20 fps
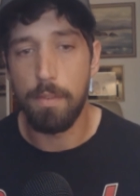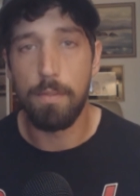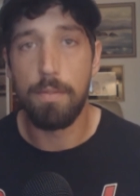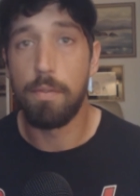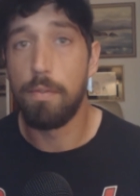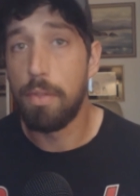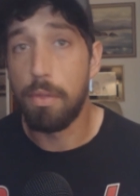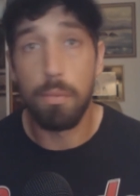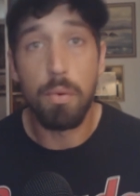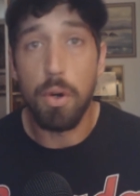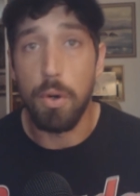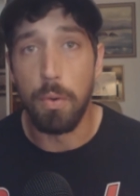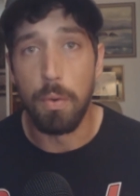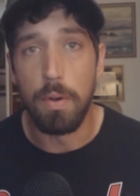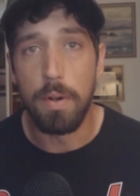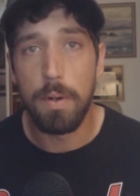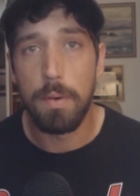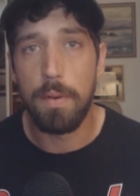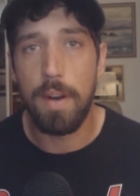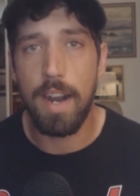
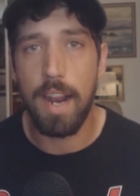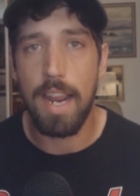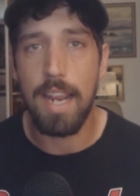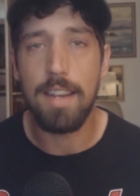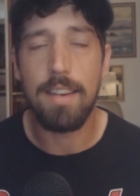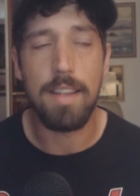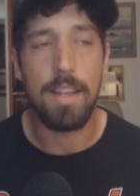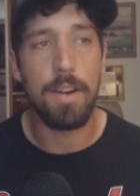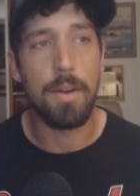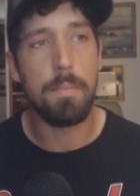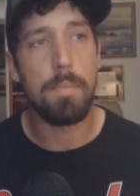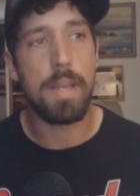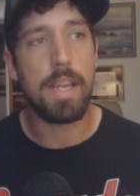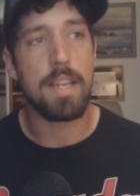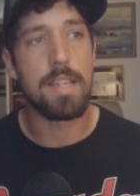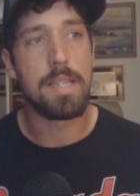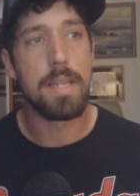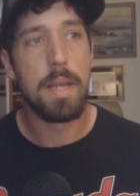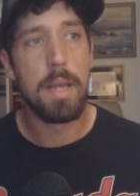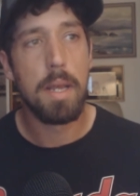through, right?
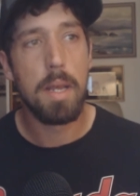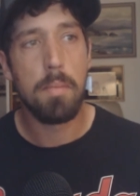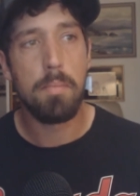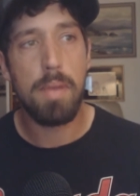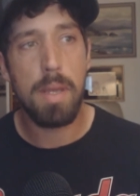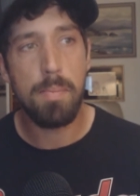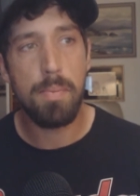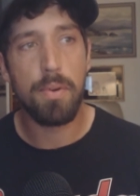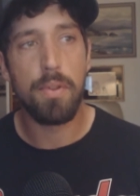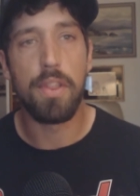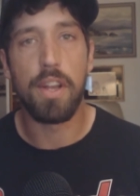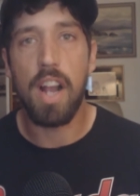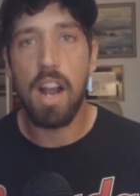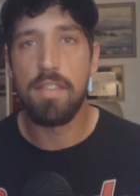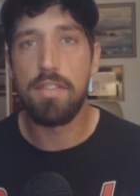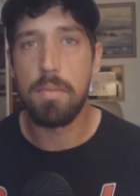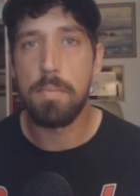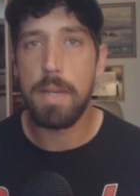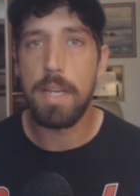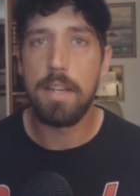Because people, the
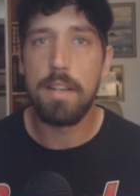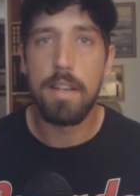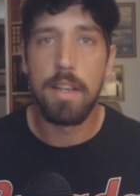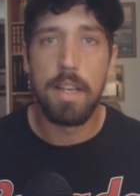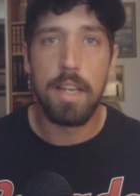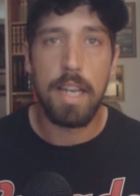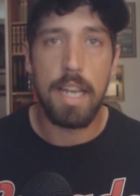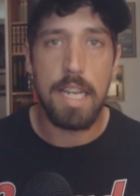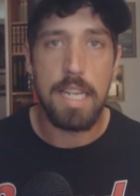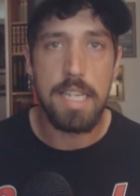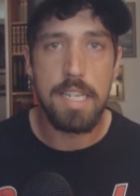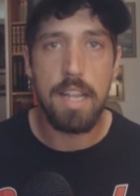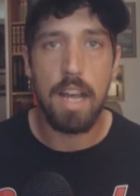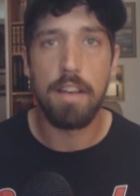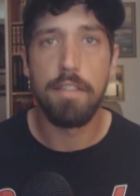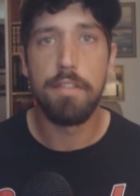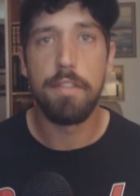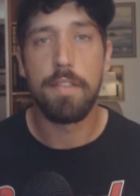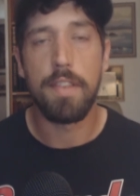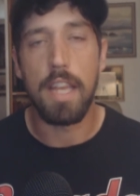government and
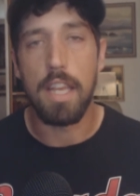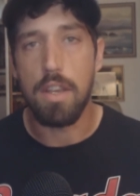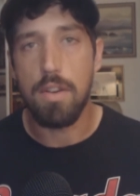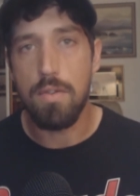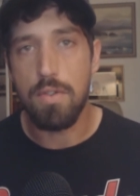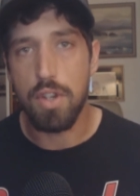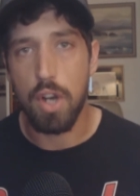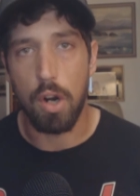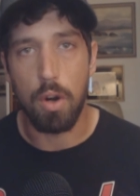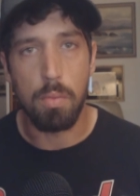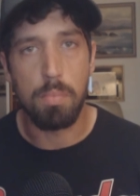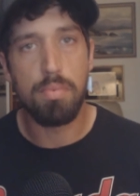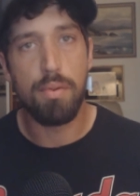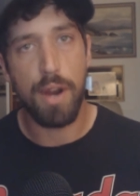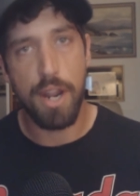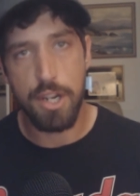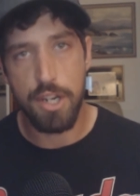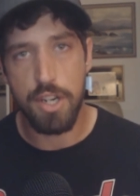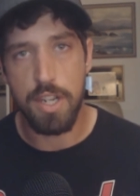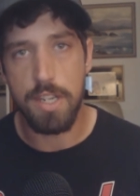stuff, they use their own
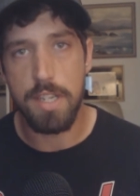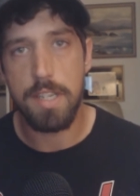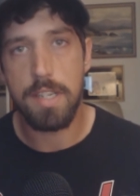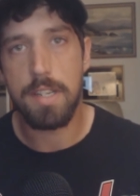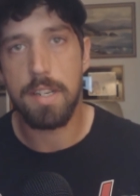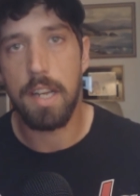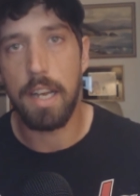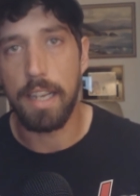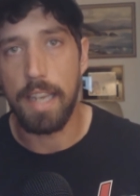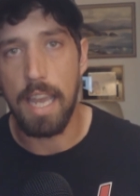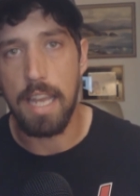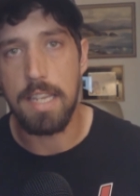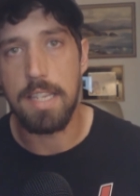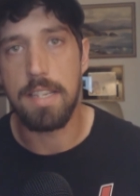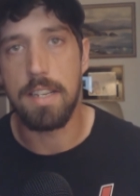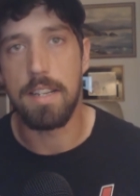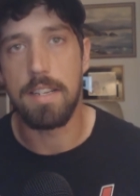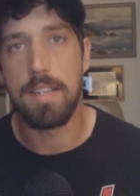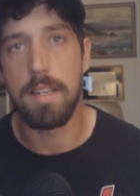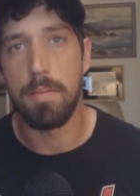prejudice
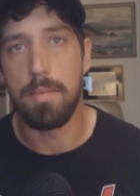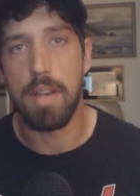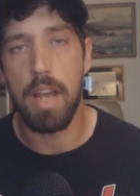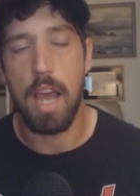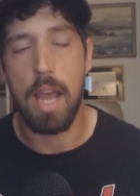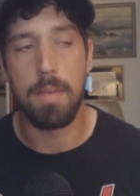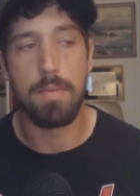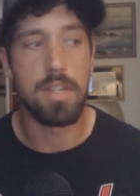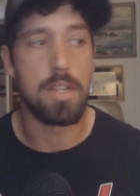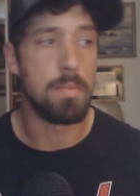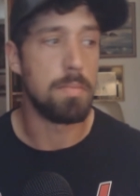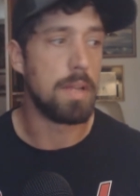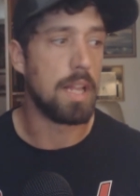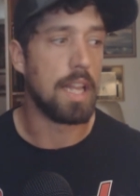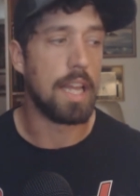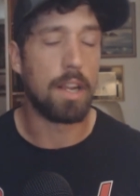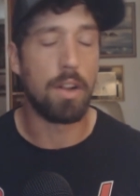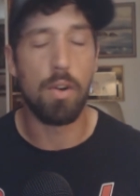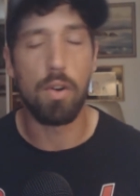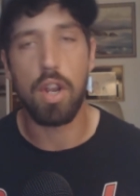against us sometimes to be
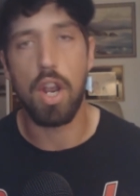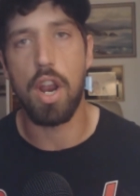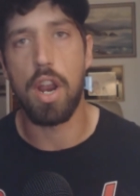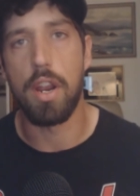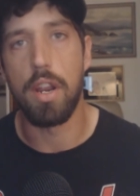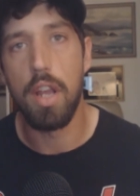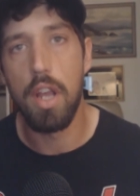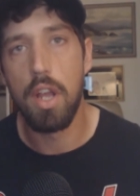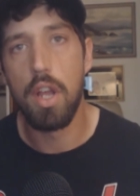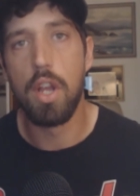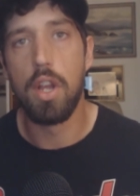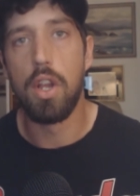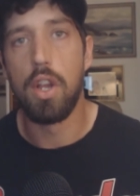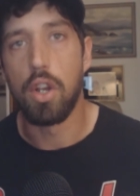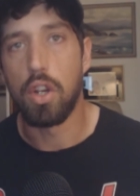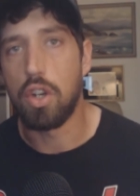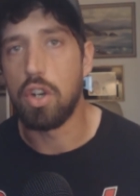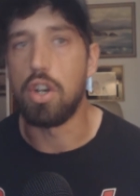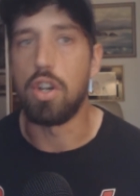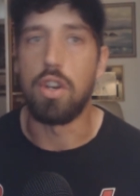like, "Okay,
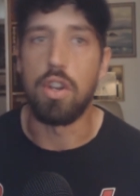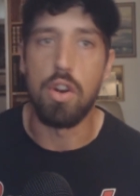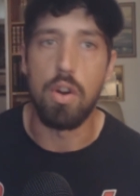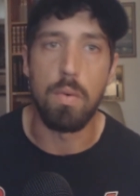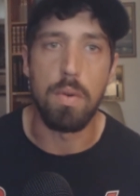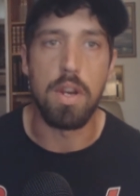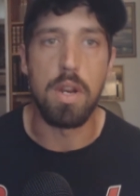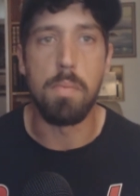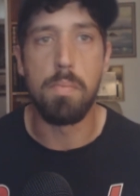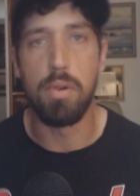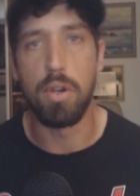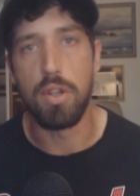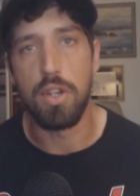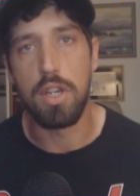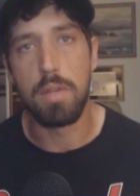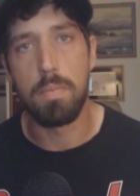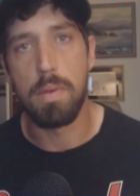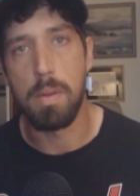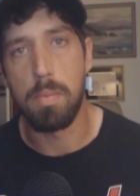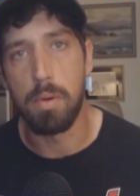good, we need to put
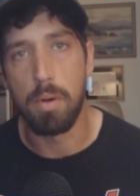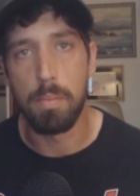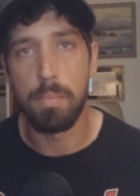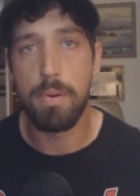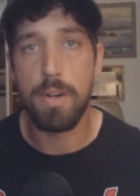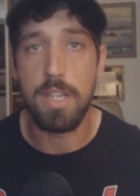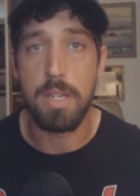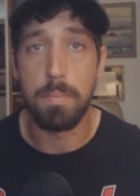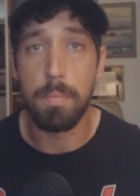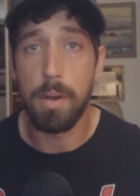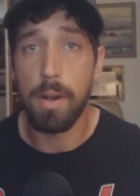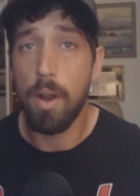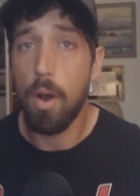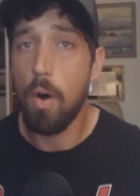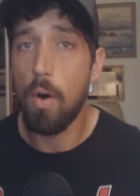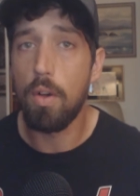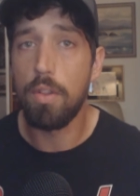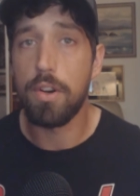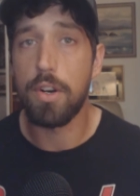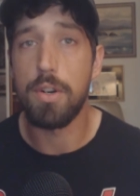these people in prison." But
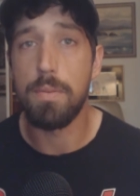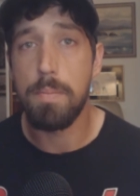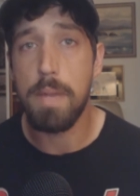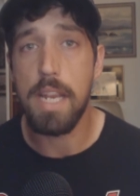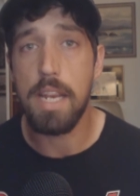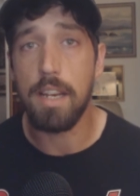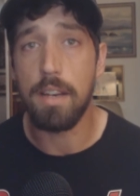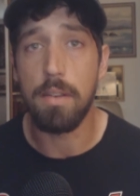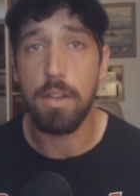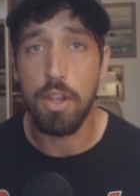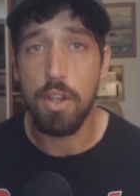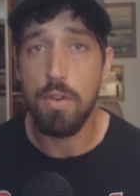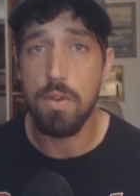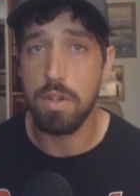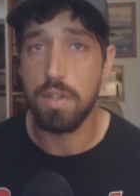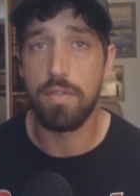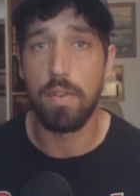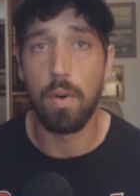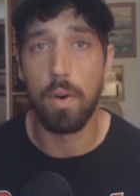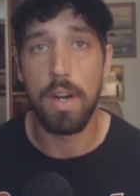all they're being
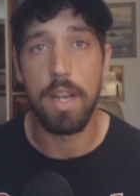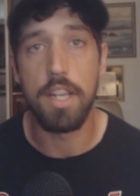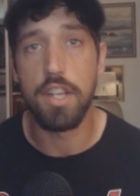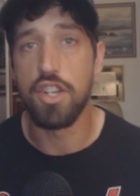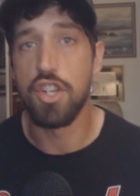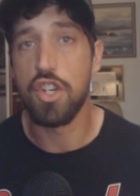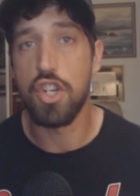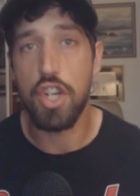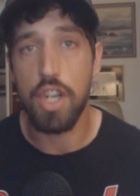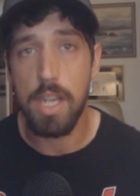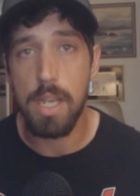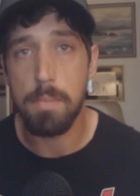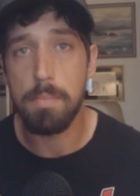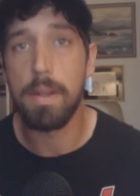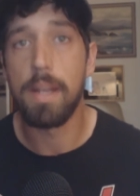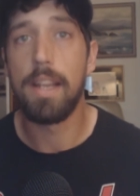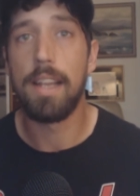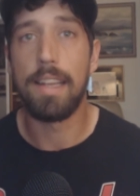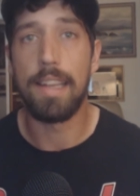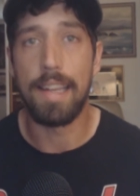used for is
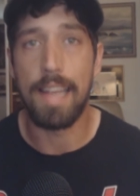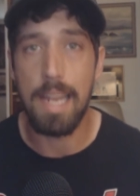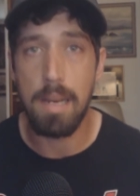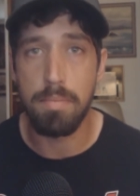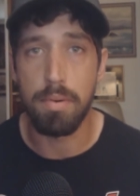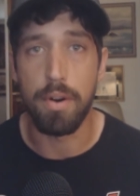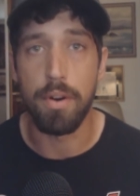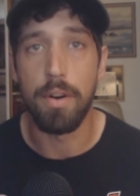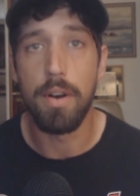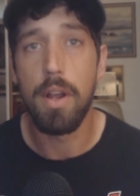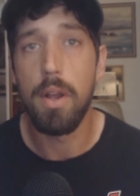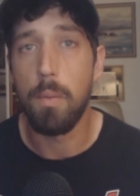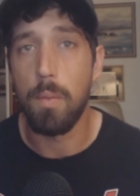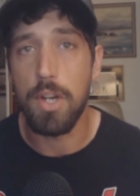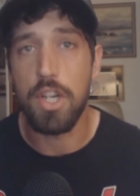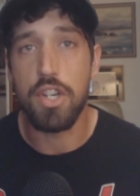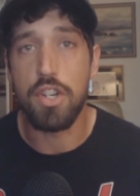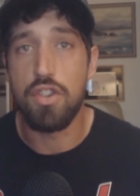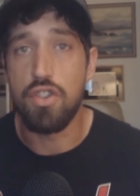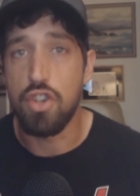cheap labor,
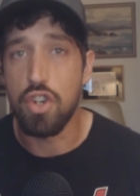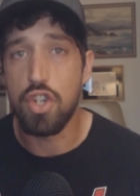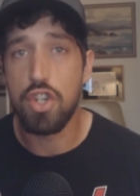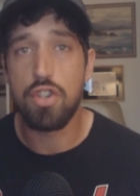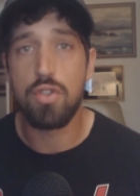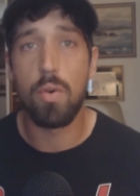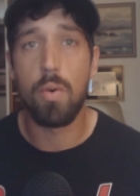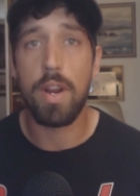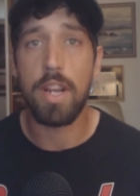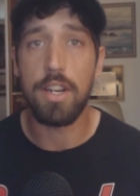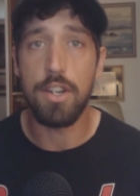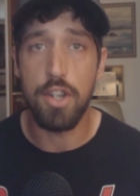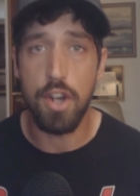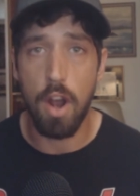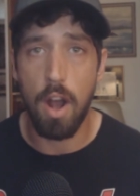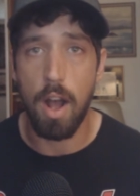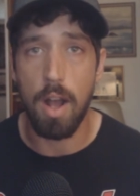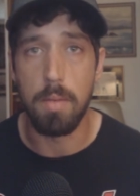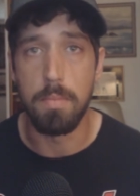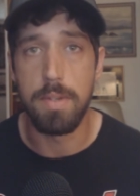which is destroying
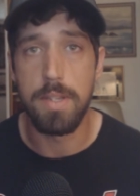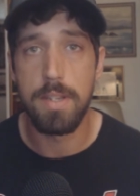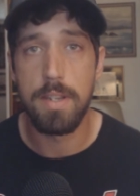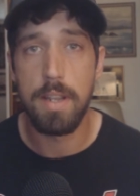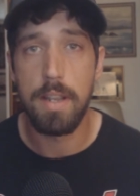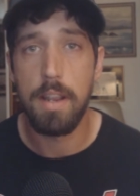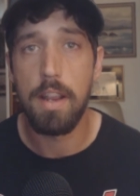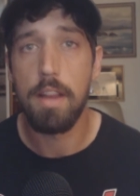jobs